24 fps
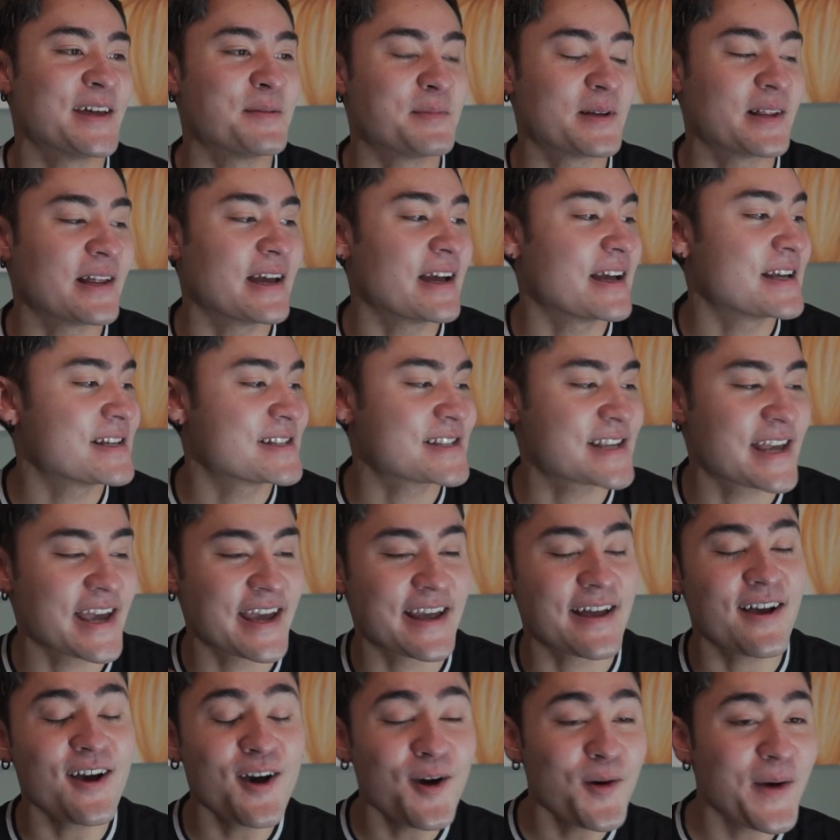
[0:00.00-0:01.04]
and
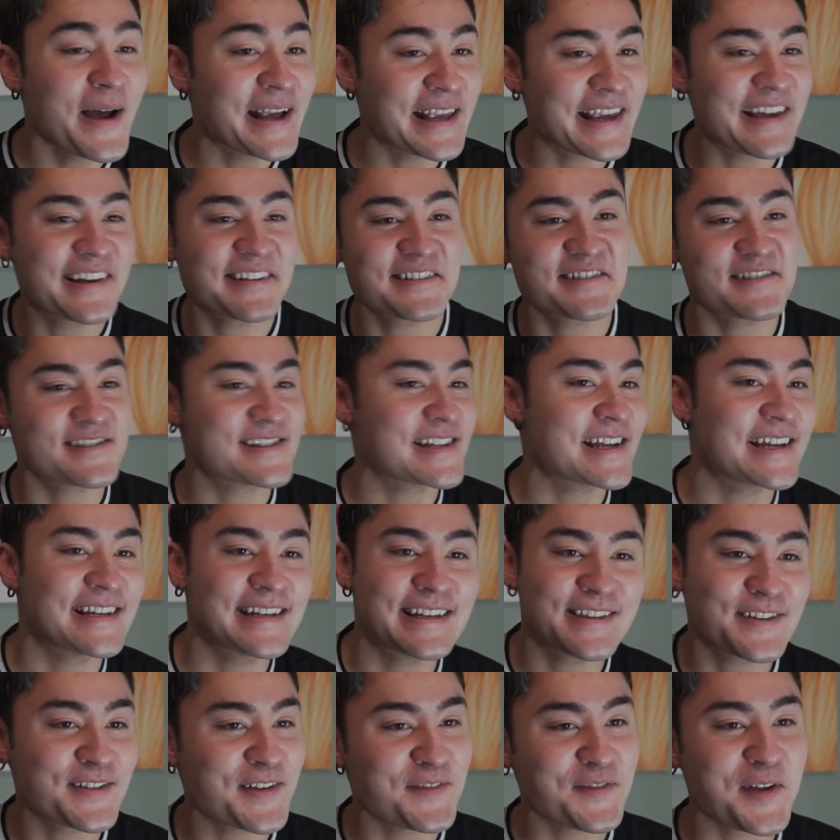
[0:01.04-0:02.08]
say, "Oh, I can't understand
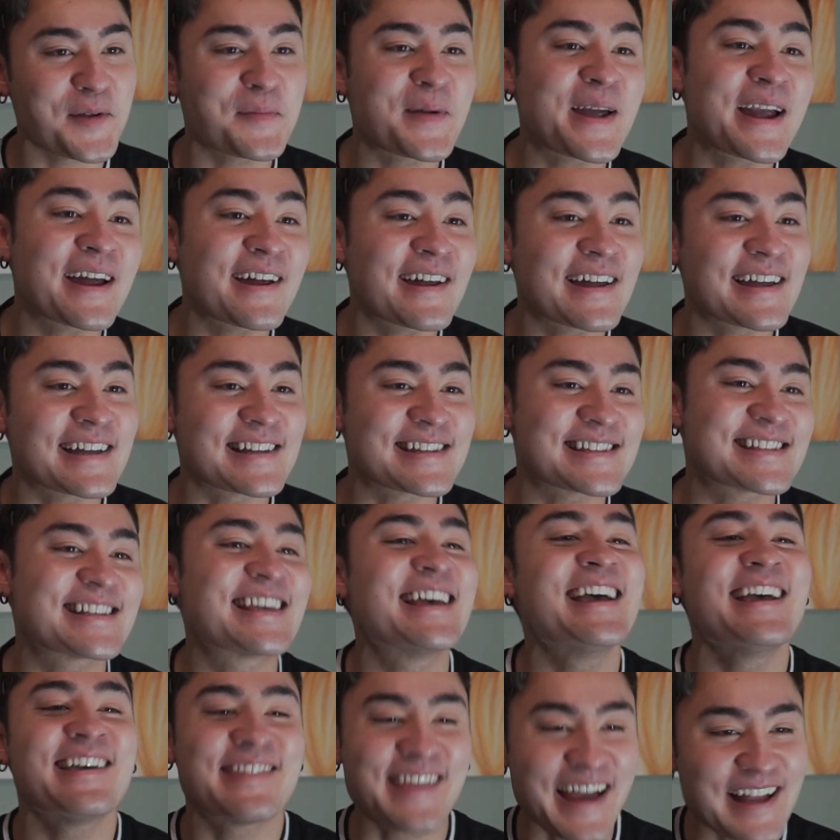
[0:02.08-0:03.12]
either of your parents.
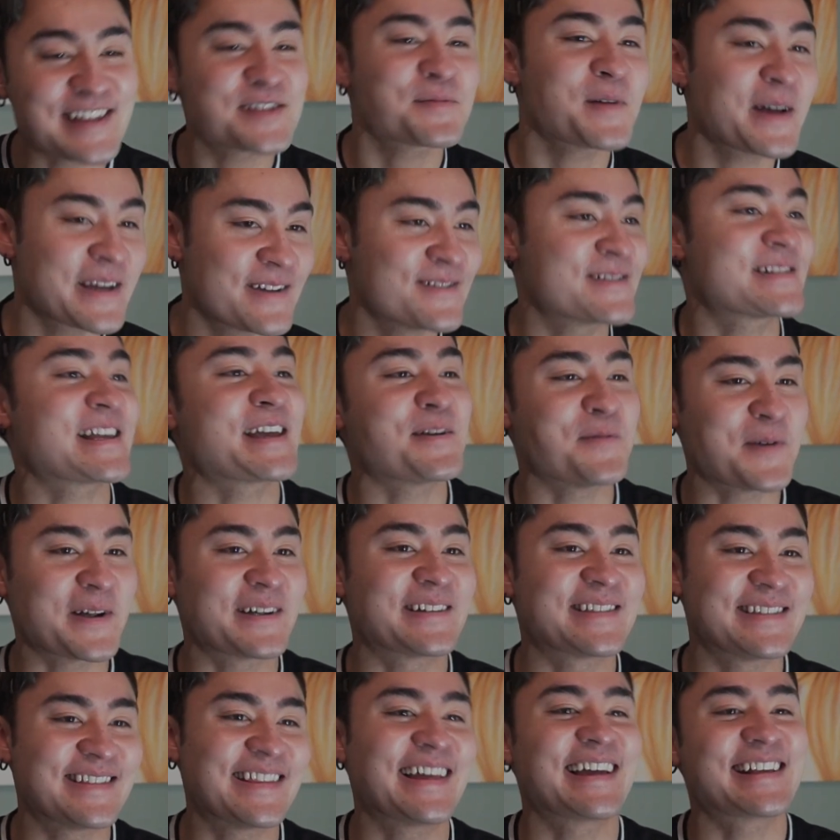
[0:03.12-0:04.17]
That's why you say
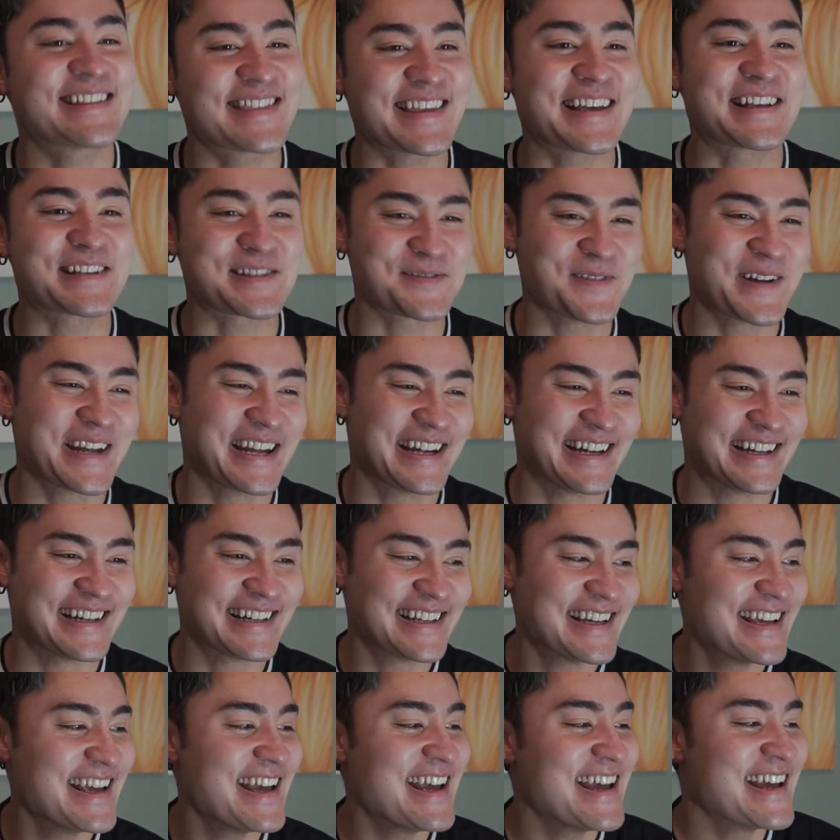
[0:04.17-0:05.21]
weird, like things
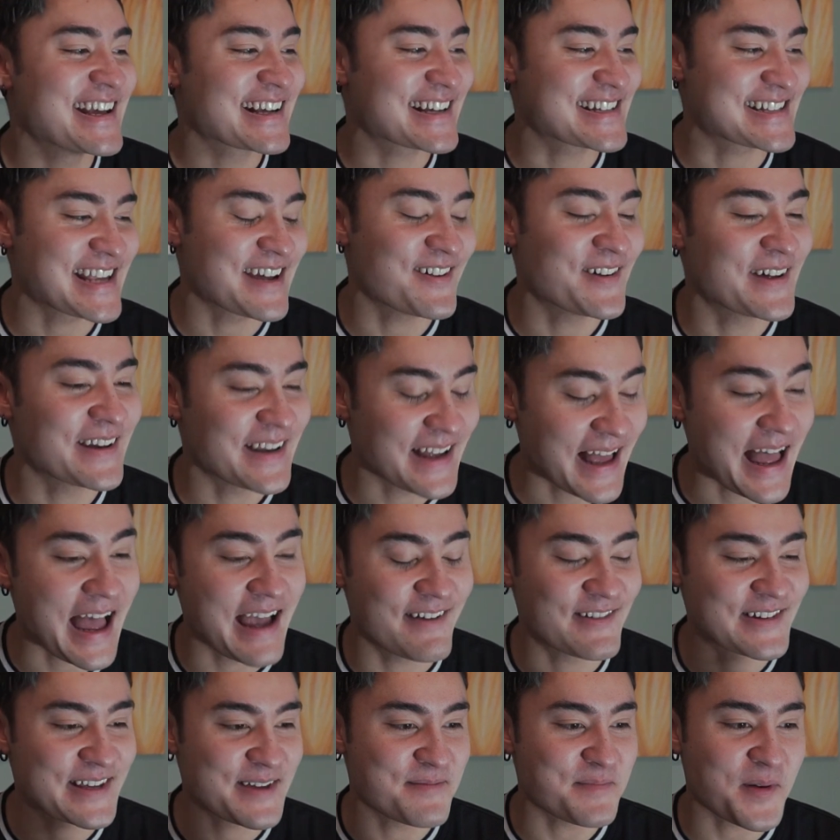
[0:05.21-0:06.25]
weird," because I
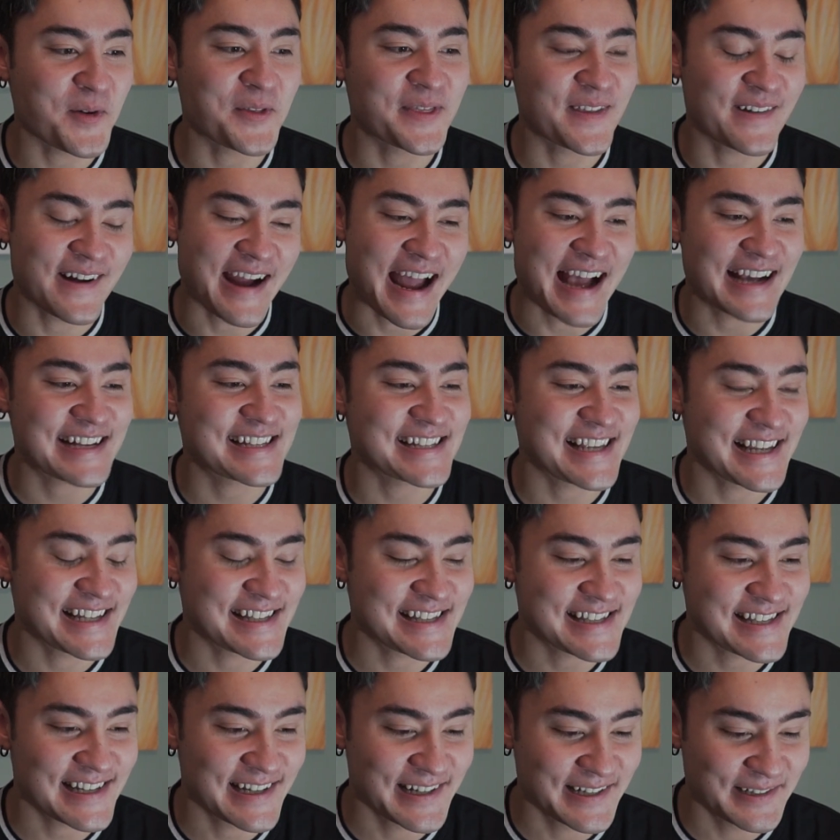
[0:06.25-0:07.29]
would get both their
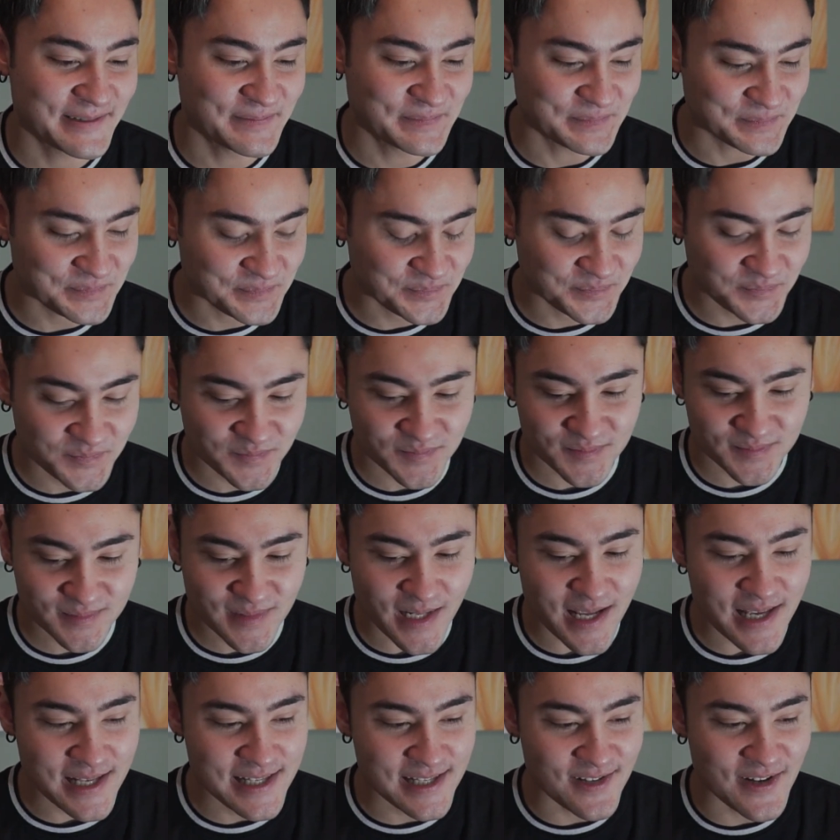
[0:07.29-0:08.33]
accents. So
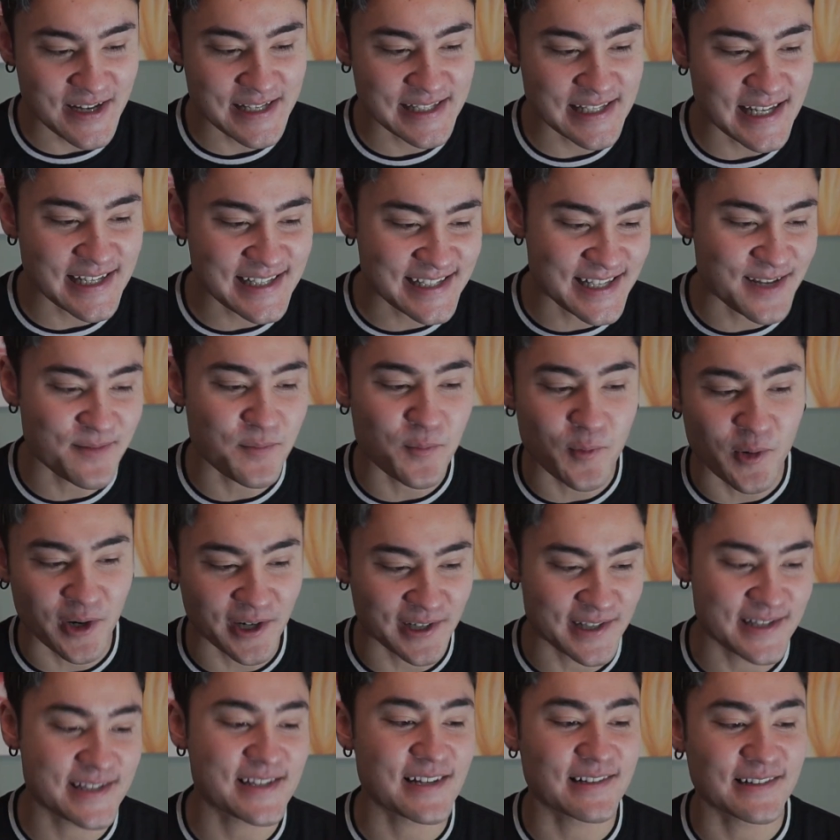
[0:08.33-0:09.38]
I say some
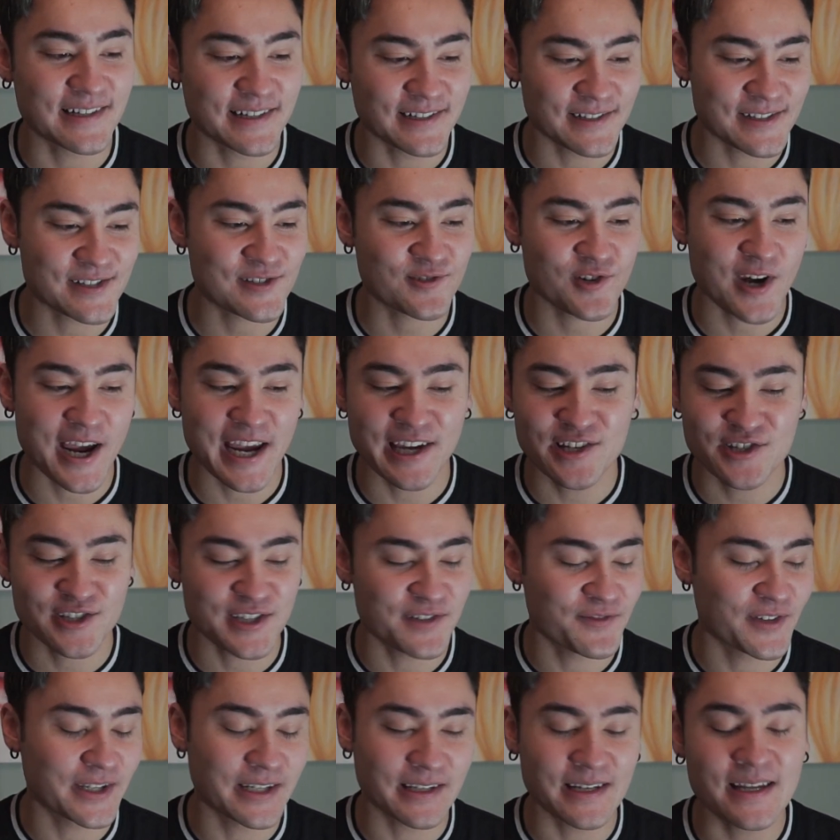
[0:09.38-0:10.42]
words a little strange
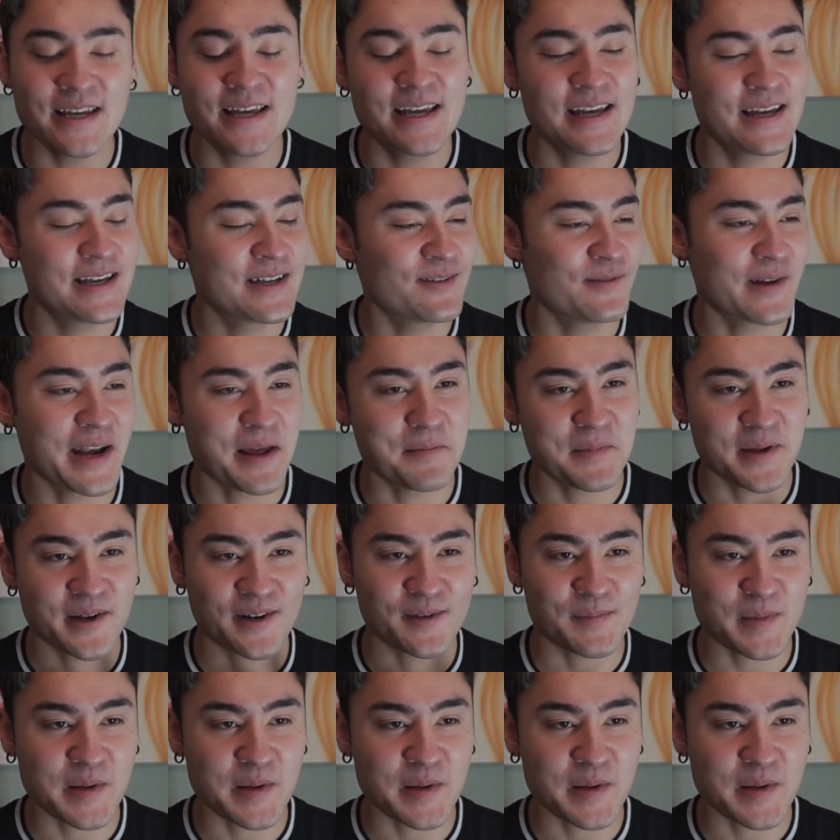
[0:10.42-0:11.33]
even when I'm here.